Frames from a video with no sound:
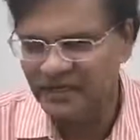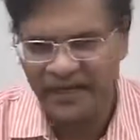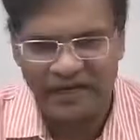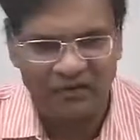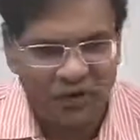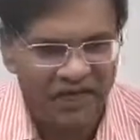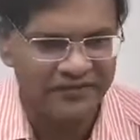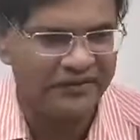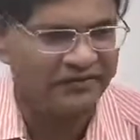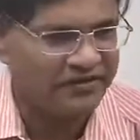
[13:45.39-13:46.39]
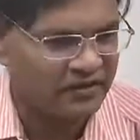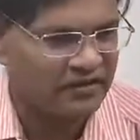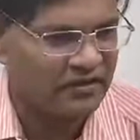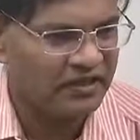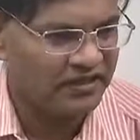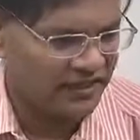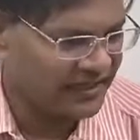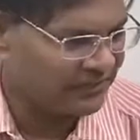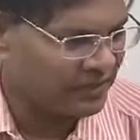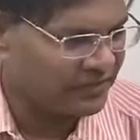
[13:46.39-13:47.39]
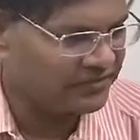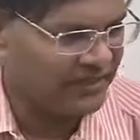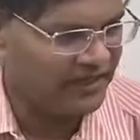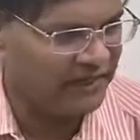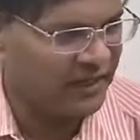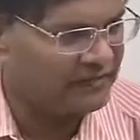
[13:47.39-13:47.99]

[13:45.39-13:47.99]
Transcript: And what is so unique about this money bill?